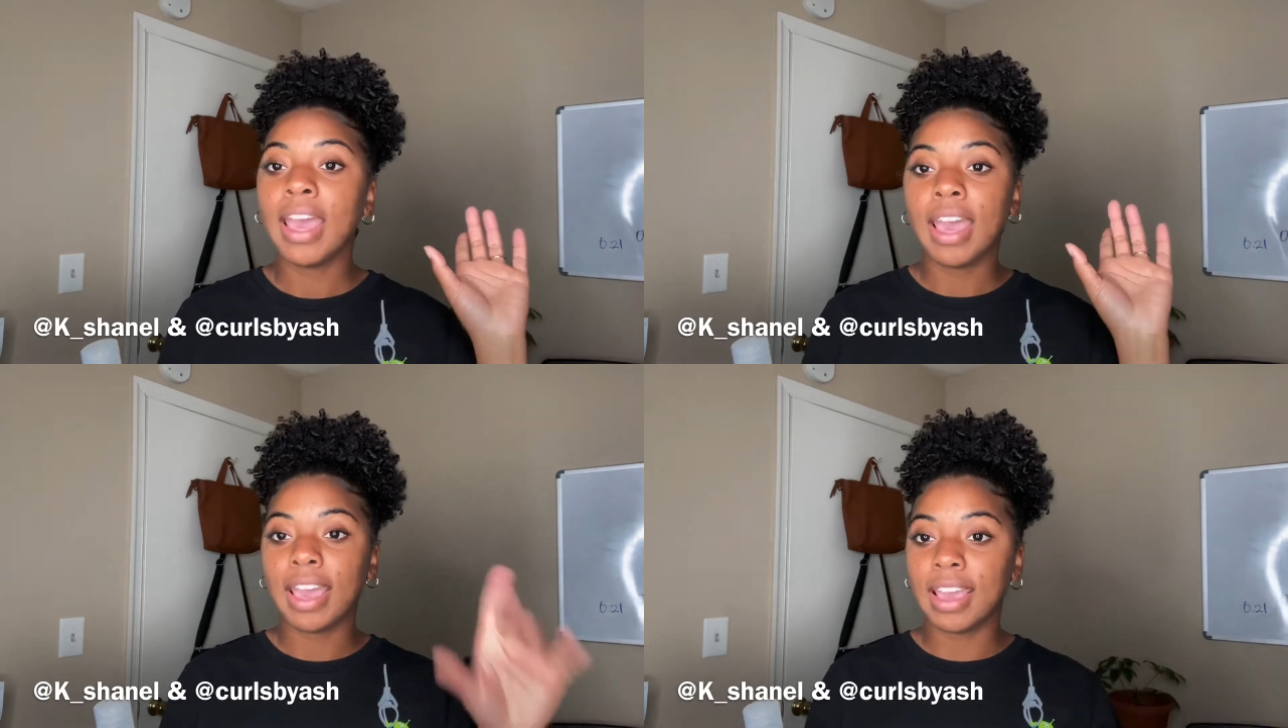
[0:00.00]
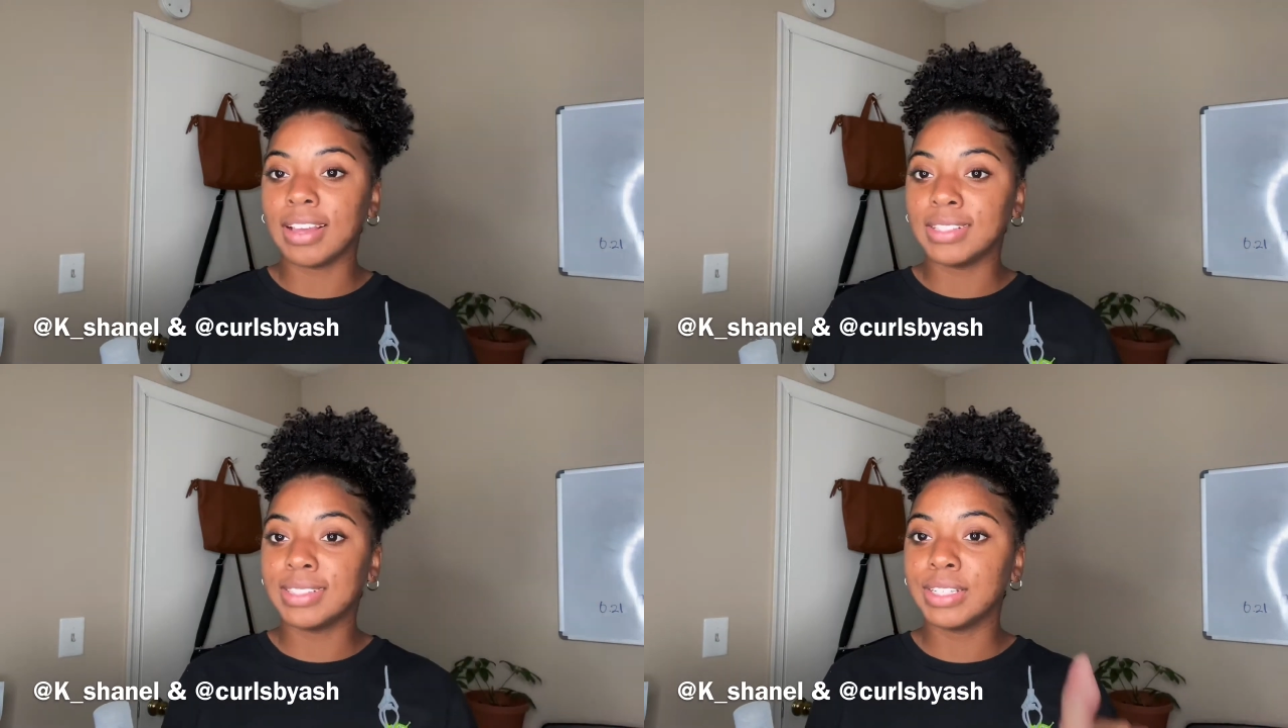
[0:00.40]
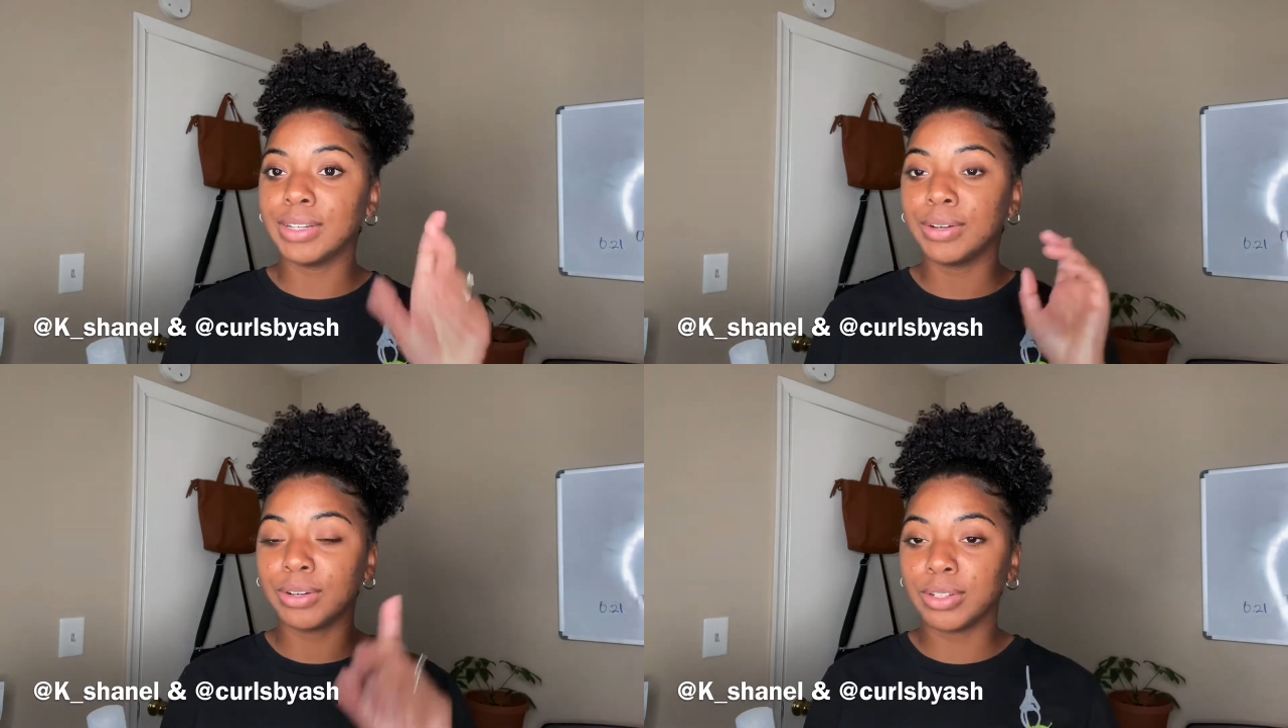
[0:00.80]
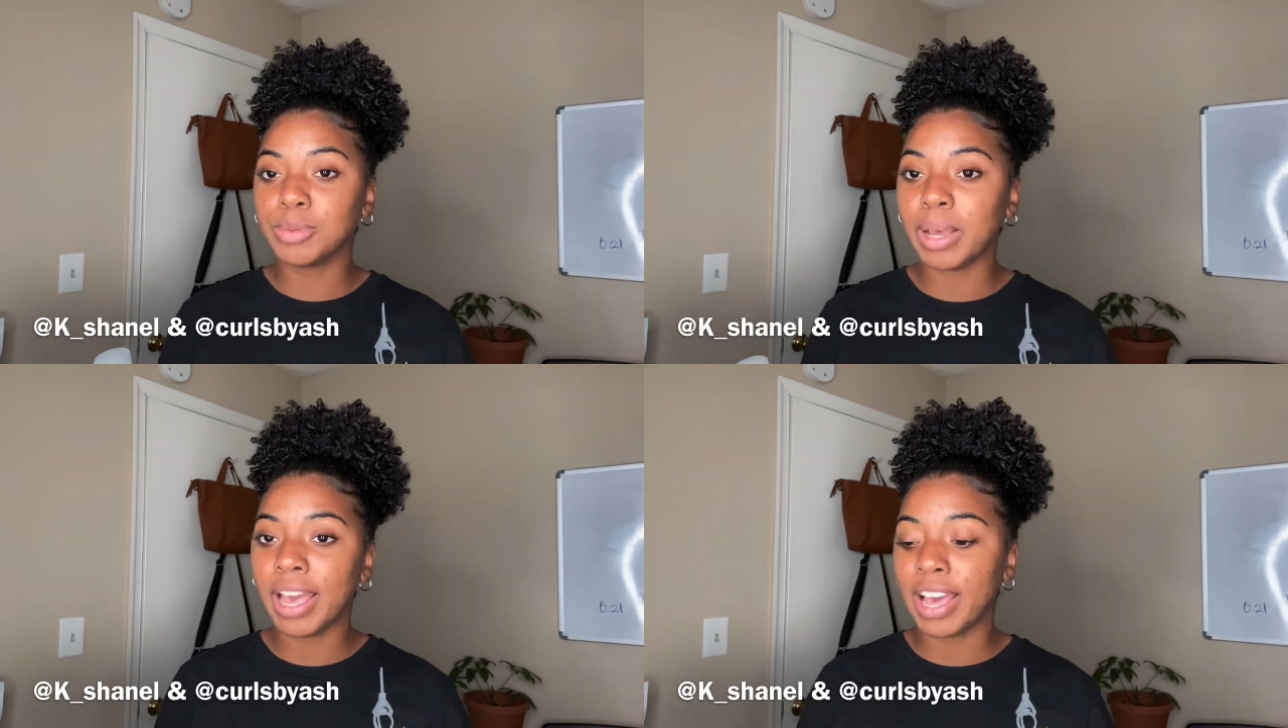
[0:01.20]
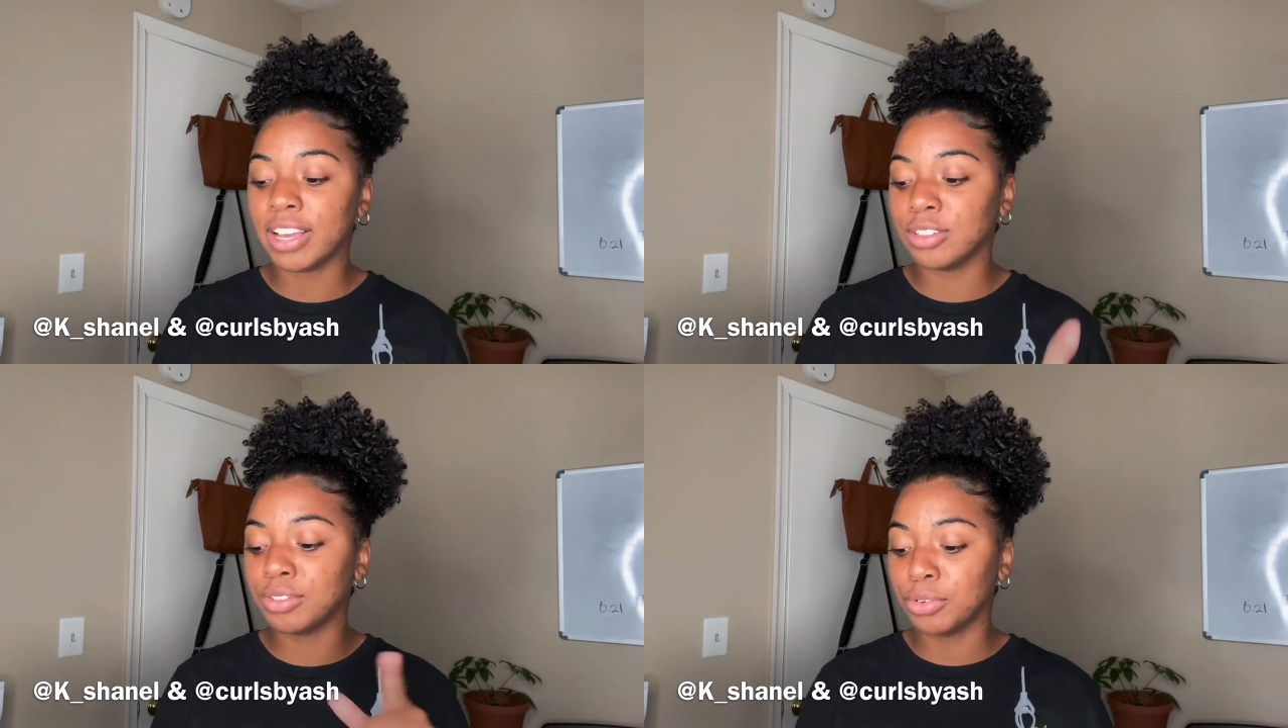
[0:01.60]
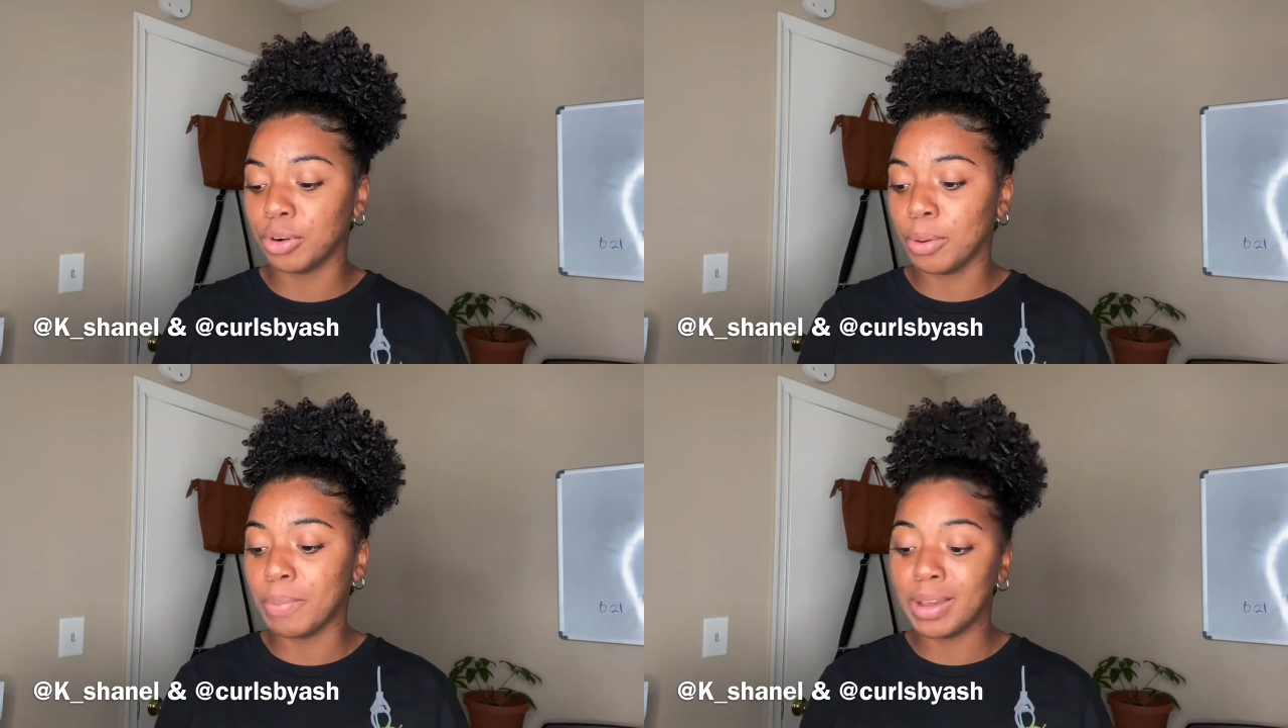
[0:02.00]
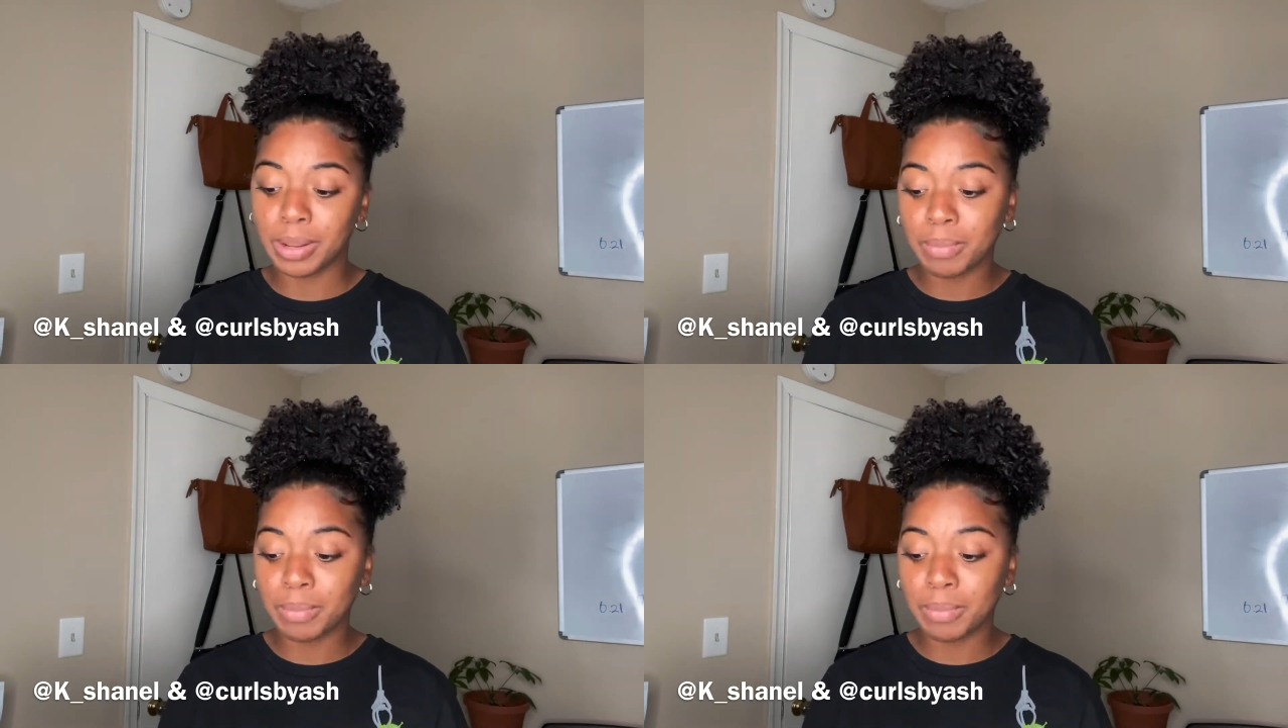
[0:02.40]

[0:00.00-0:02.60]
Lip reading: and to Curls by Ash for putting